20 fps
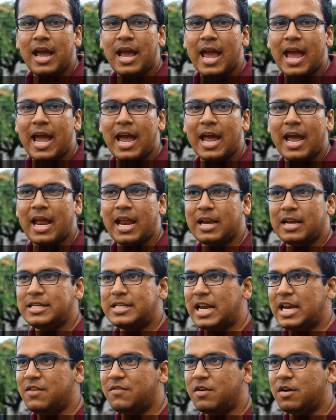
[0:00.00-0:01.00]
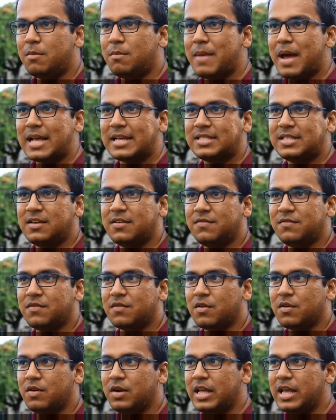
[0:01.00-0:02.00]
and deliver
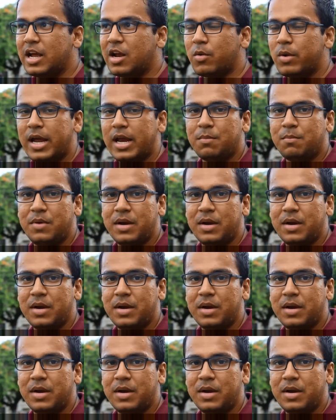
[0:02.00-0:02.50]
massively great